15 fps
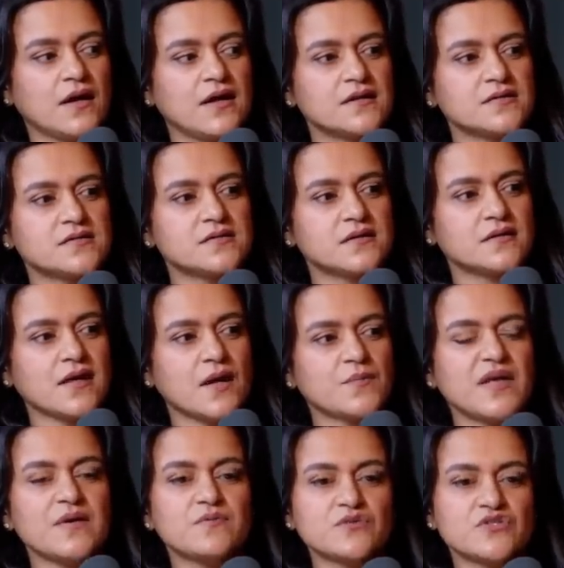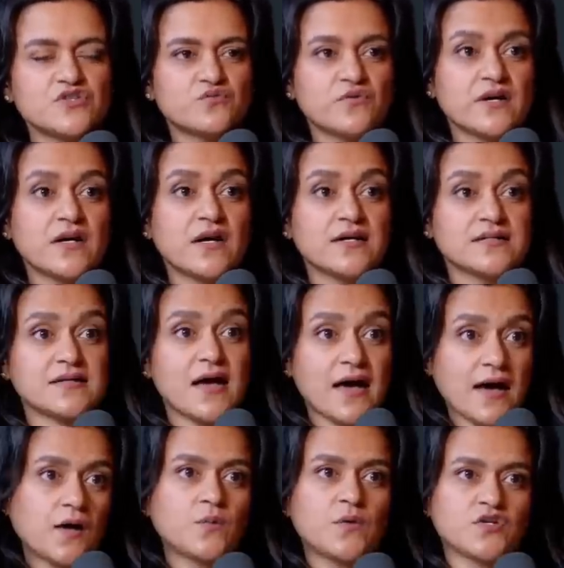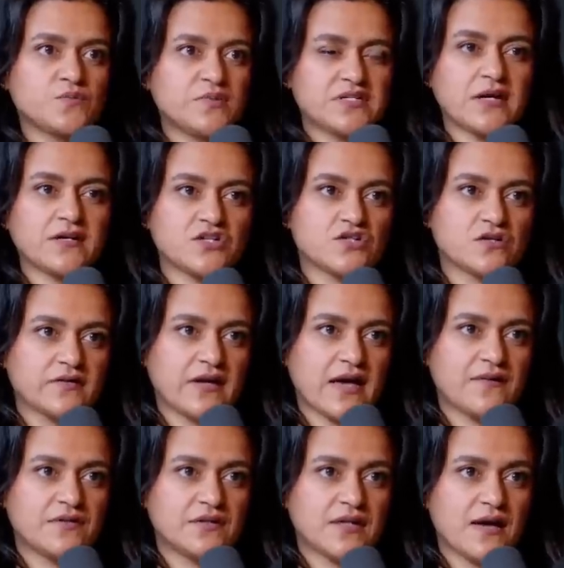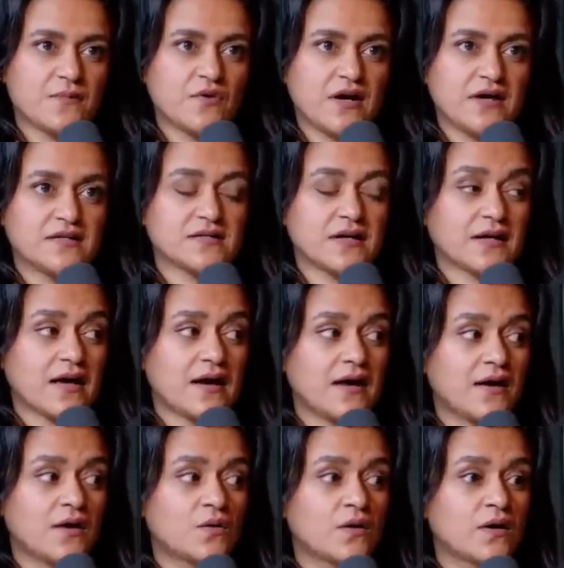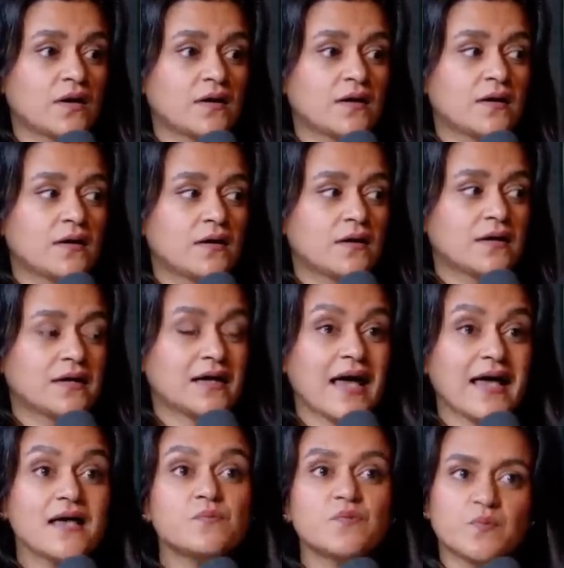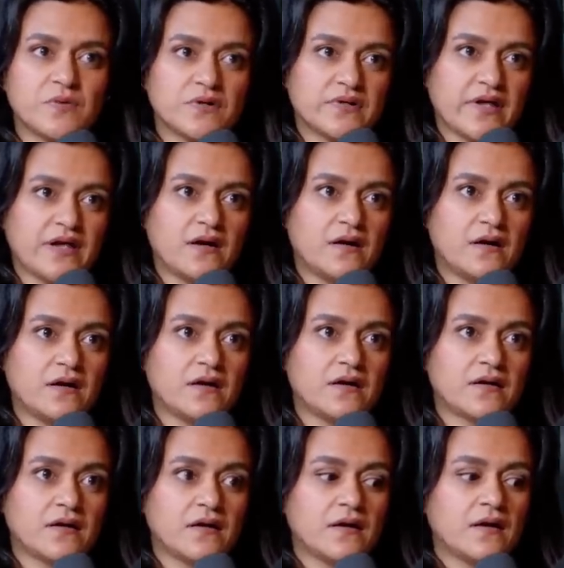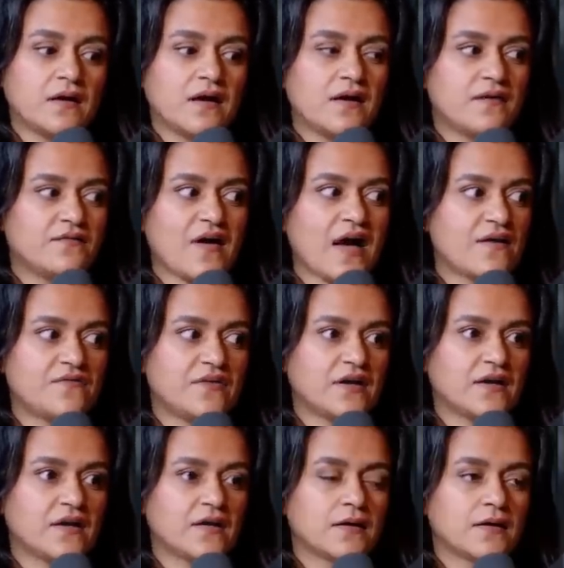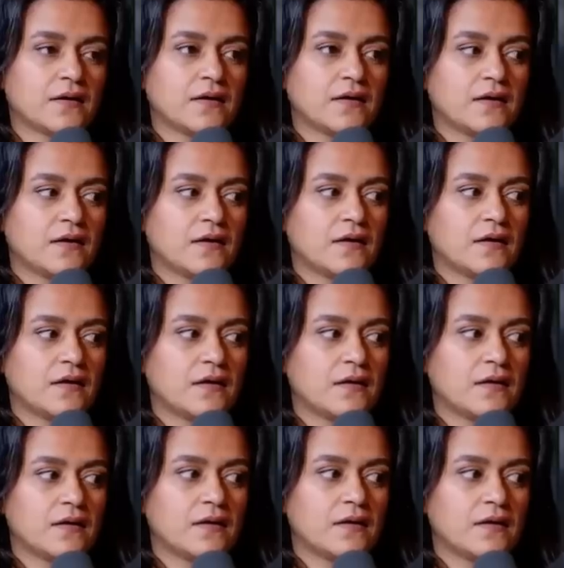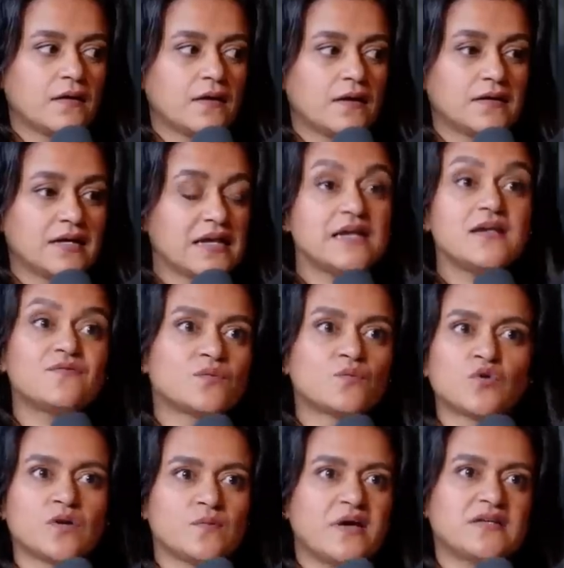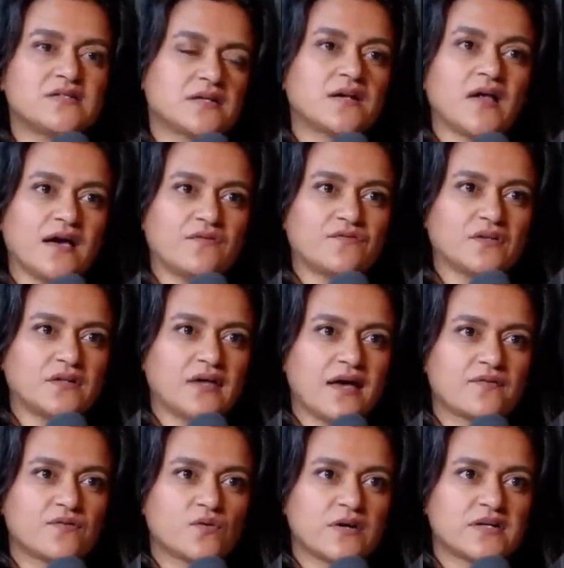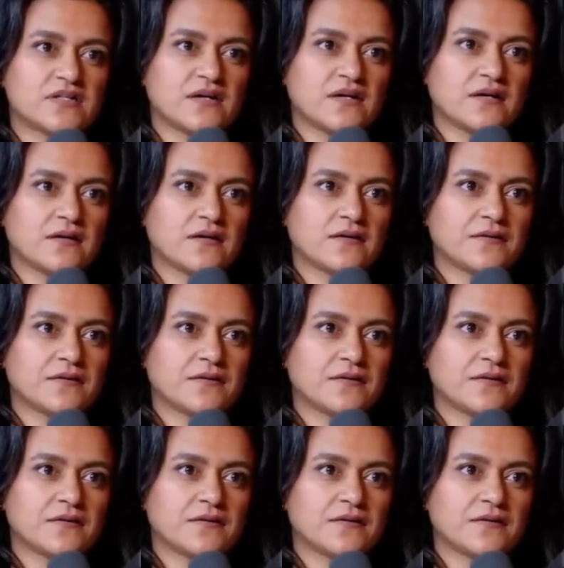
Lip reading: is that people should realize how much potential they have in their brains, like how capable they are of having an even more amazing life than they have already.